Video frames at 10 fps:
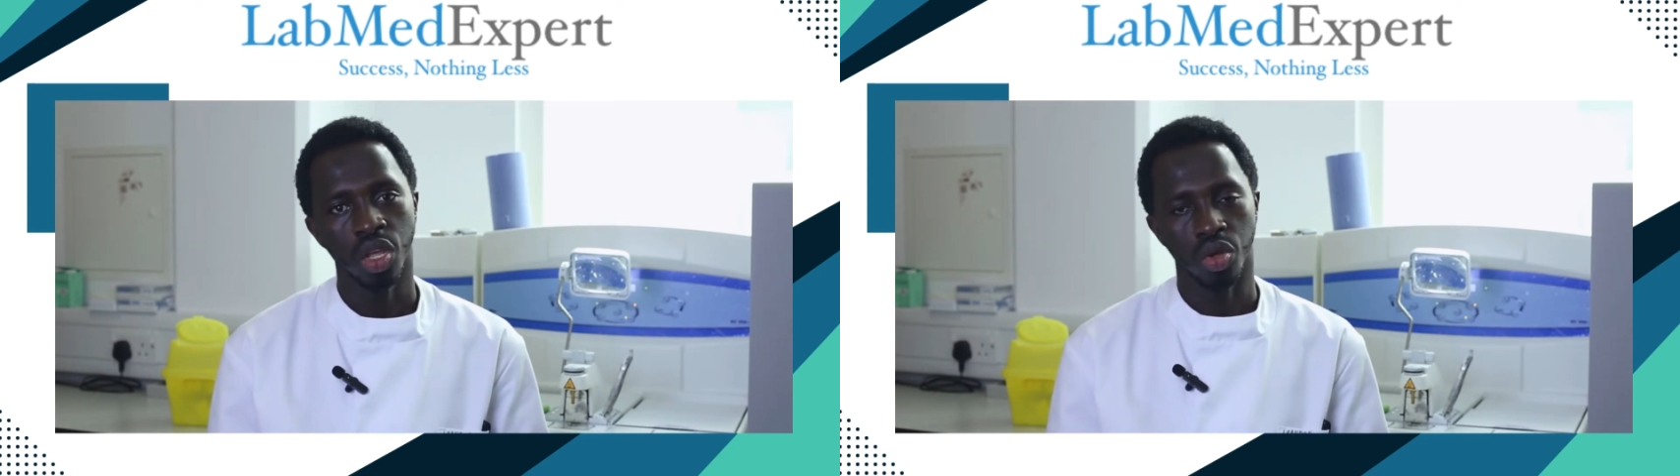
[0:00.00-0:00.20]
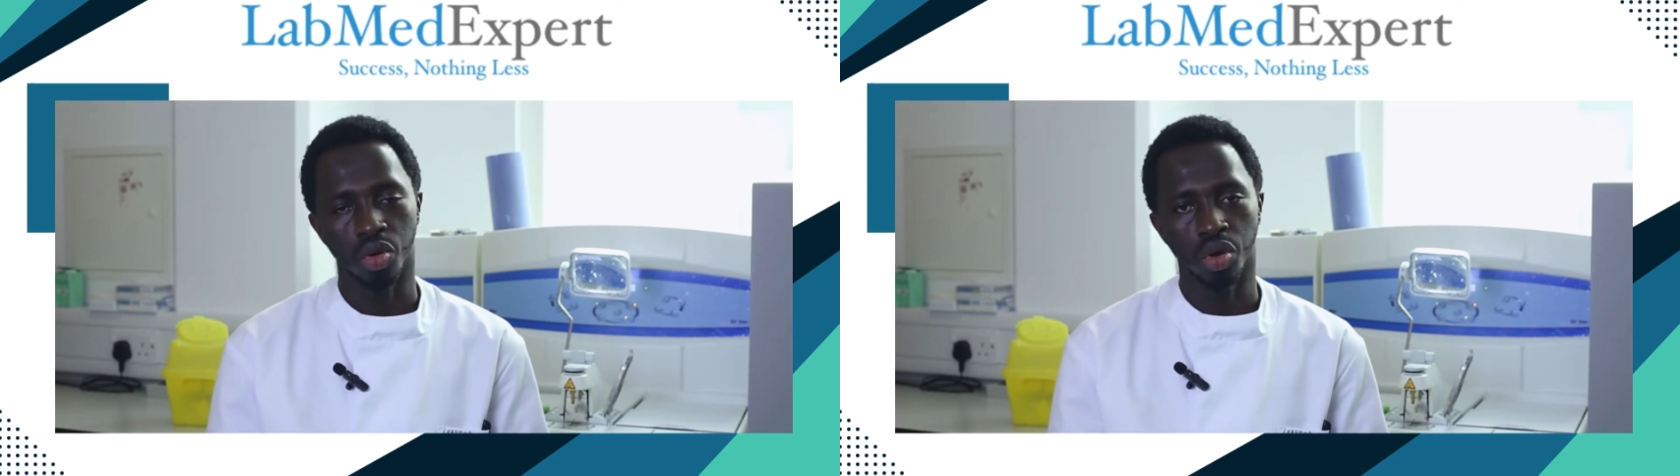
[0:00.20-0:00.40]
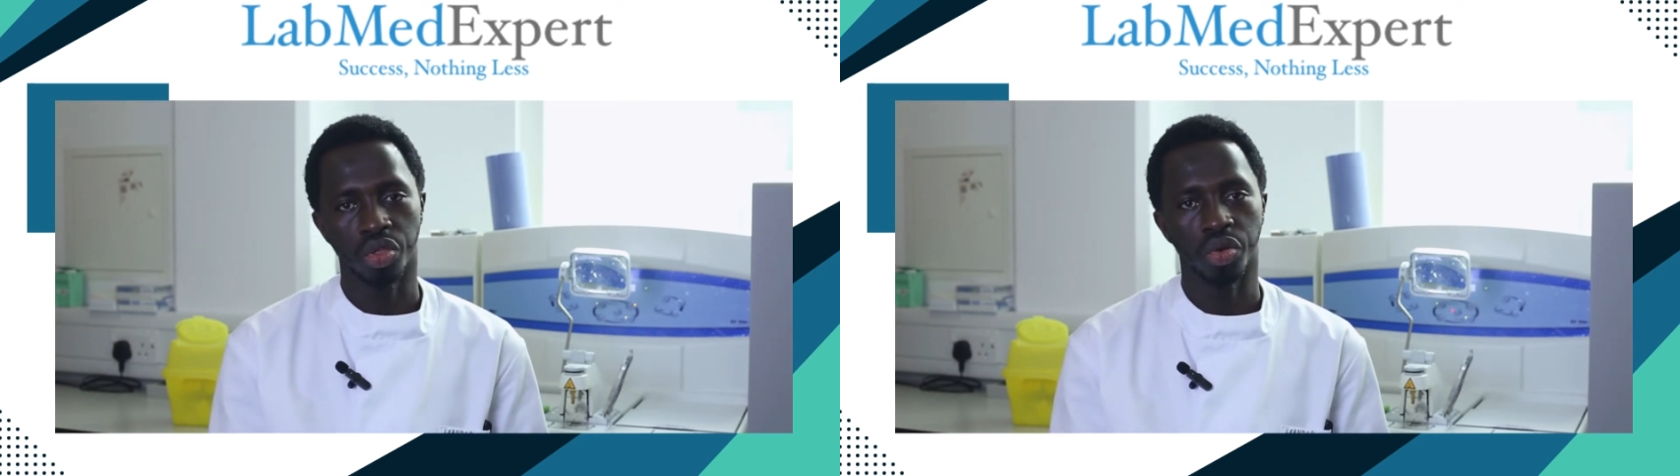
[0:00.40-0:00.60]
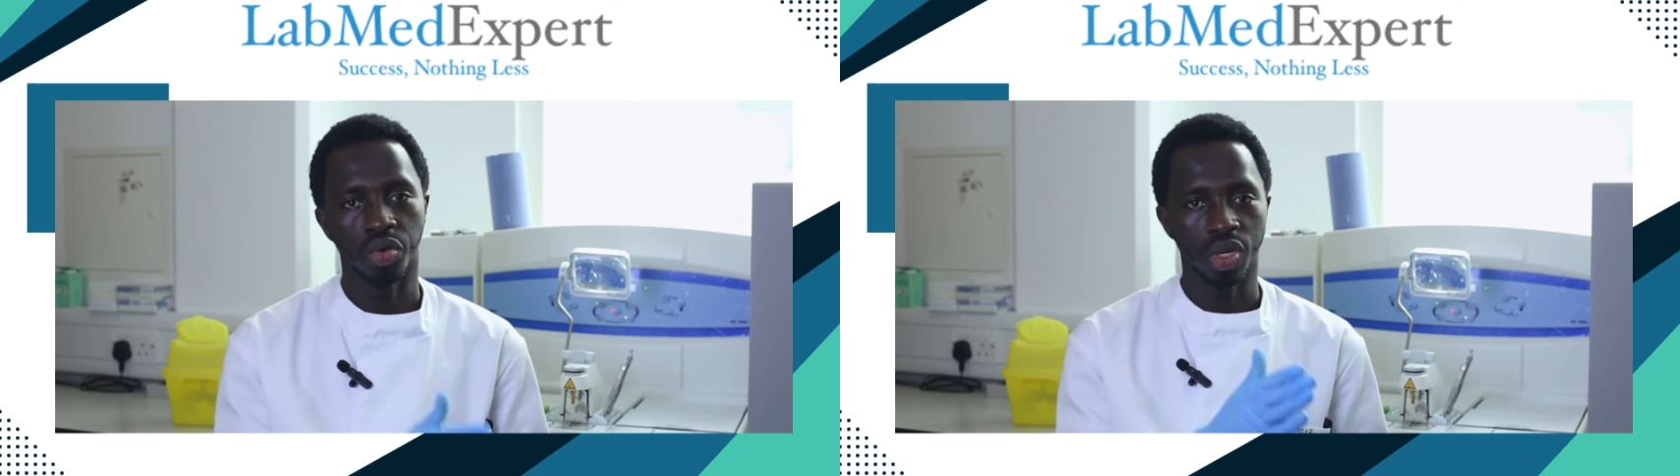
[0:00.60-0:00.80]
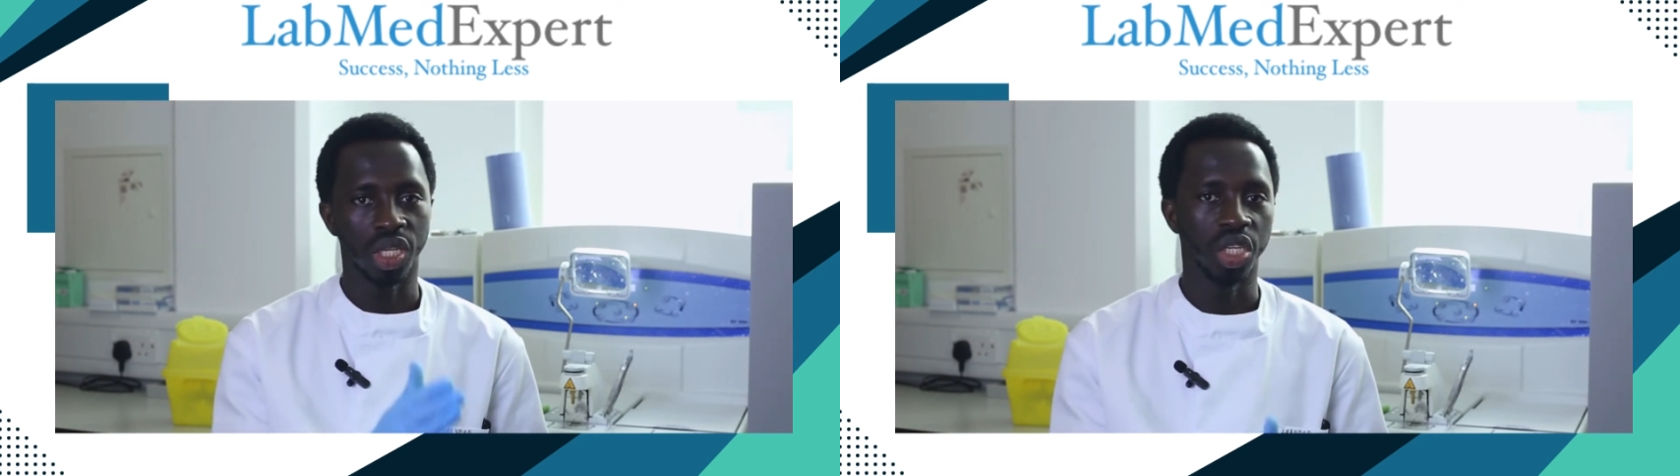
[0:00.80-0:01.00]
You go
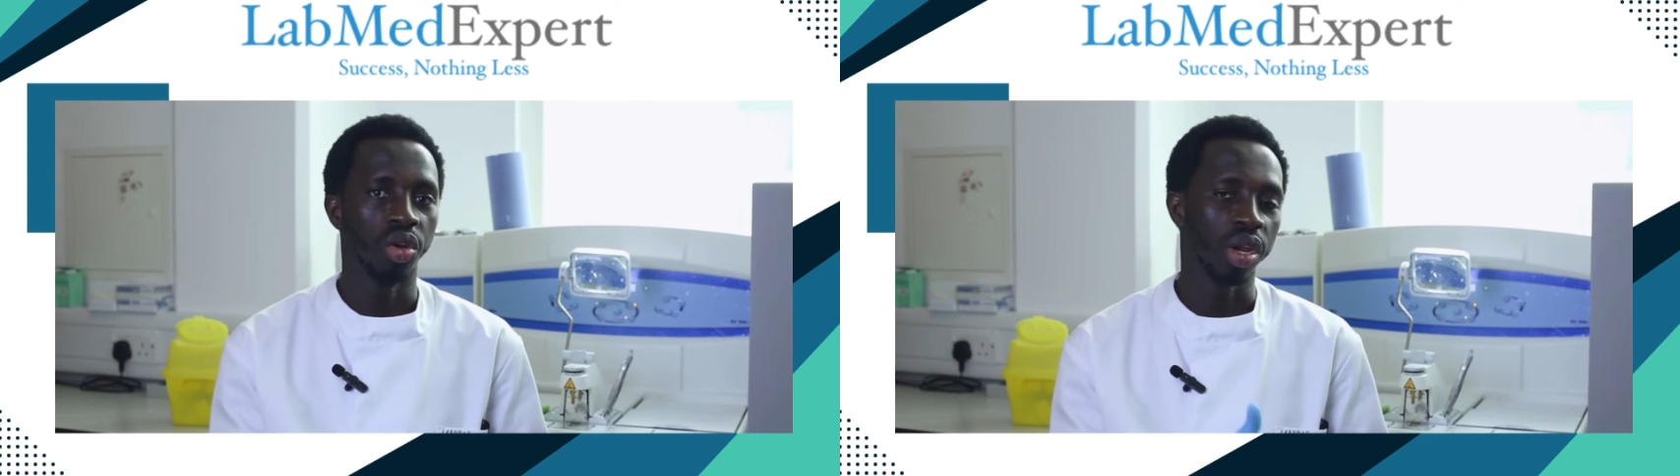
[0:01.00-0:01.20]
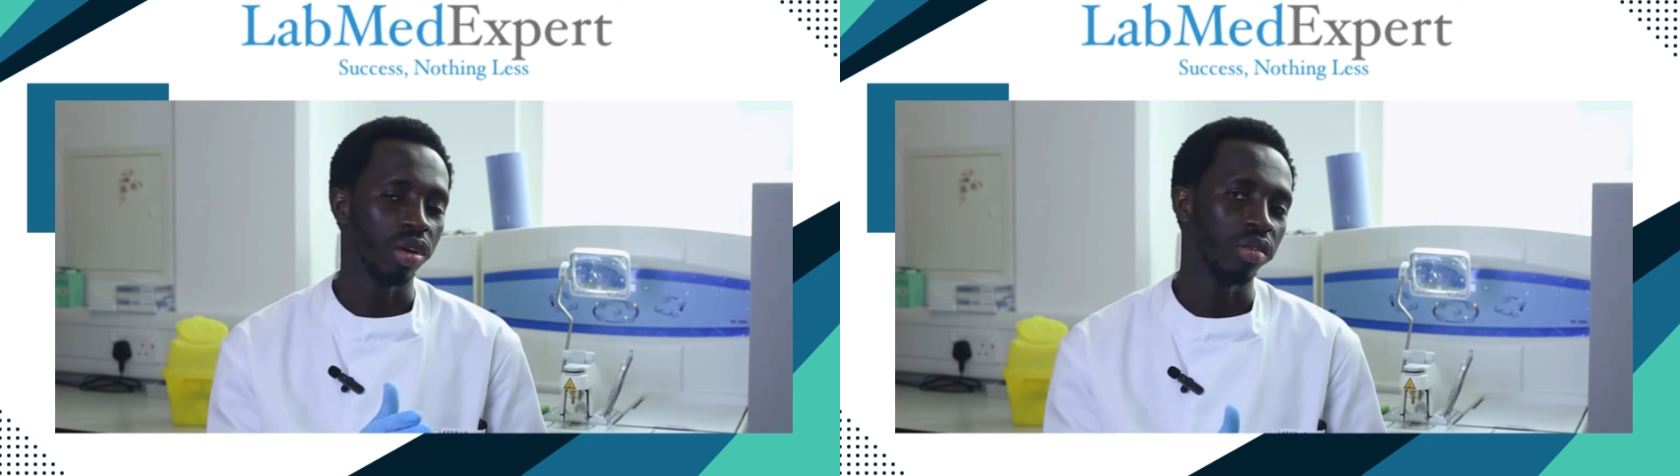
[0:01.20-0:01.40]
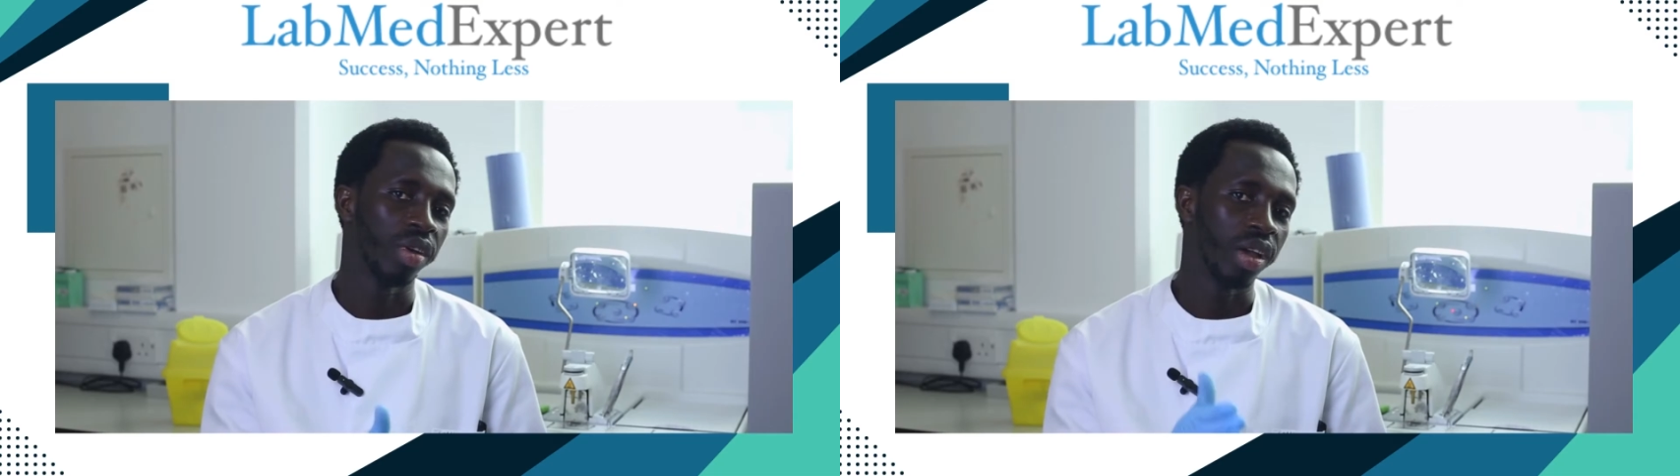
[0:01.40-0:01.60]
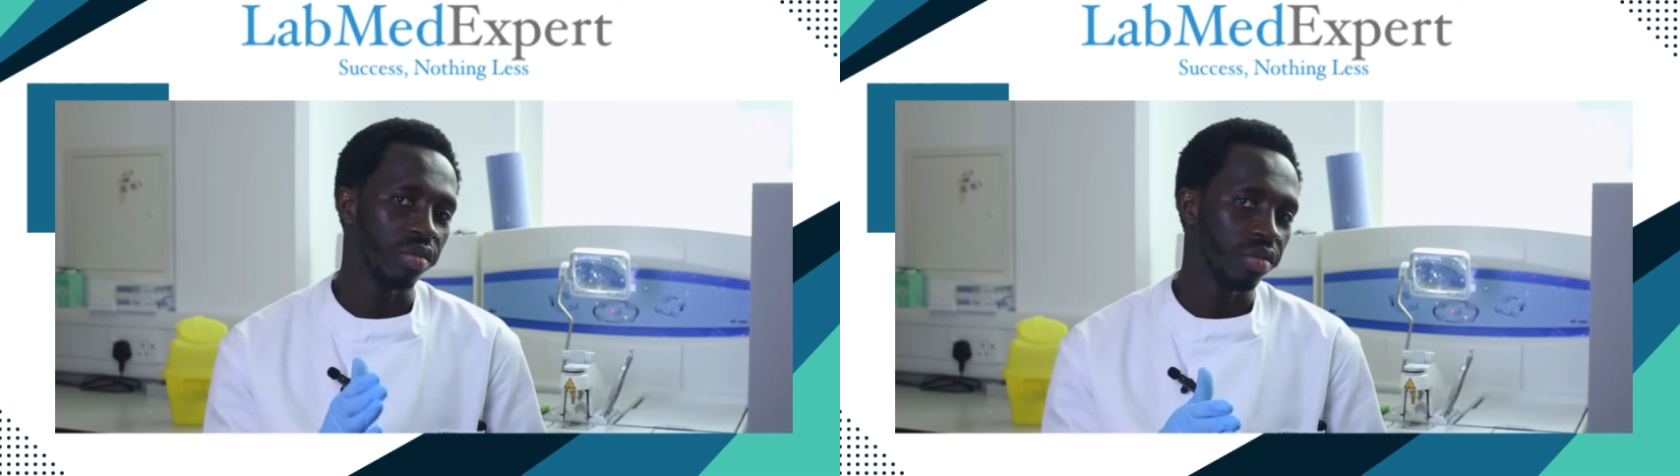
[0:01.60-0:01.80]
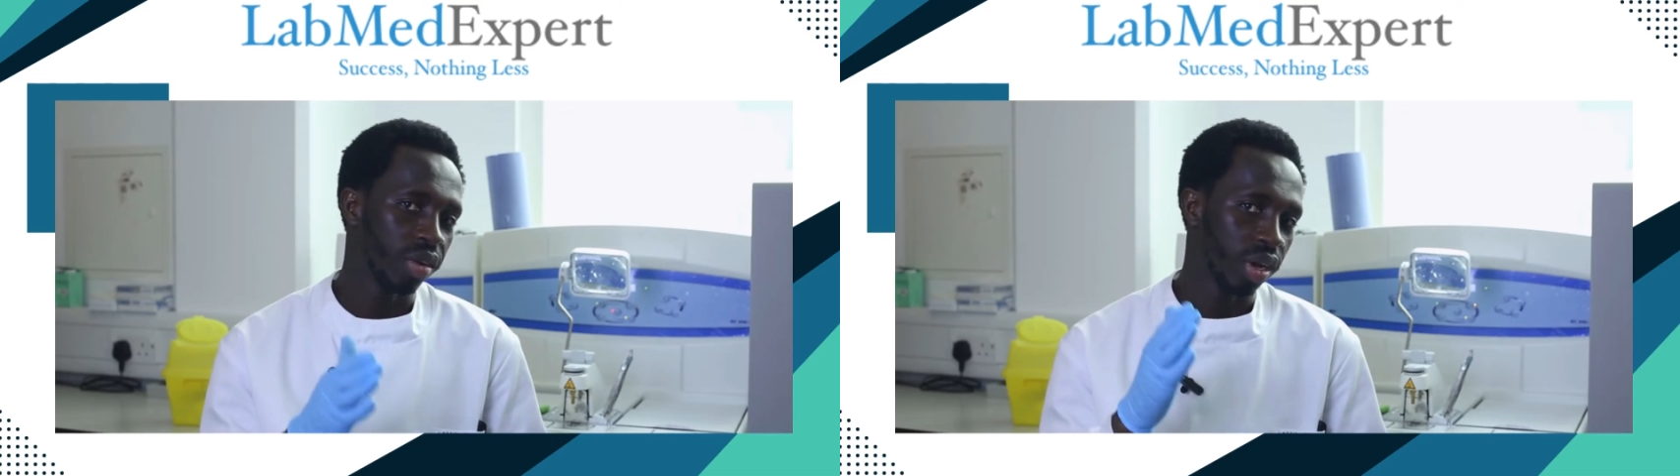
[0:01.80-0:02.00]
through the theory of
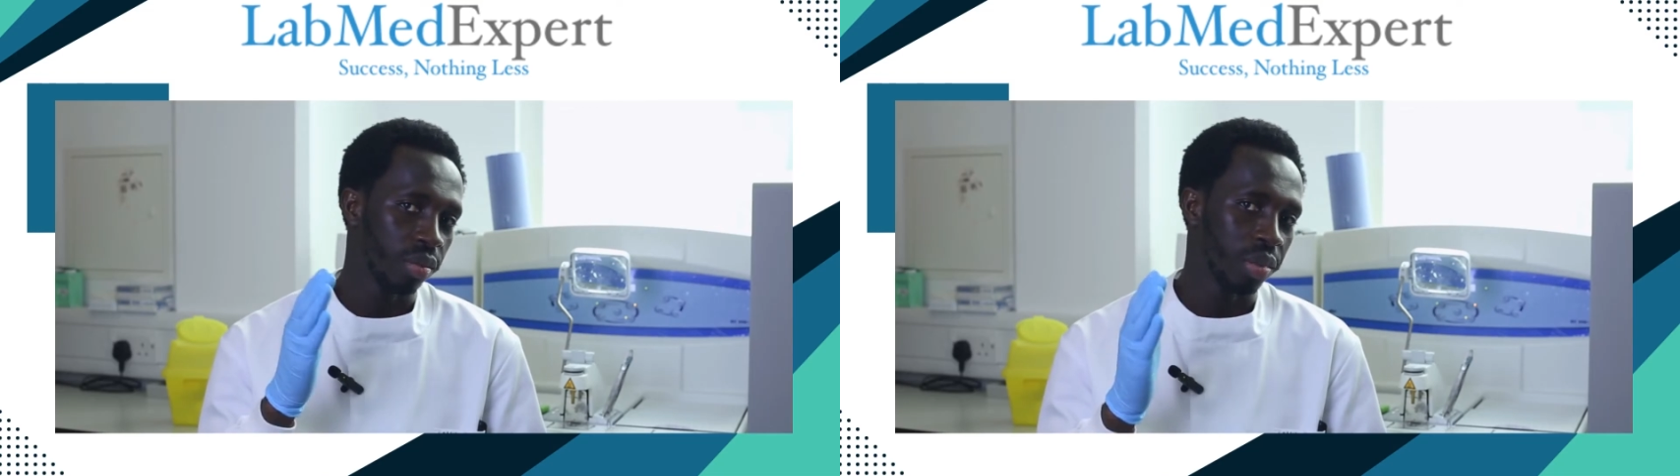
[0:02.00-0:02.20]
every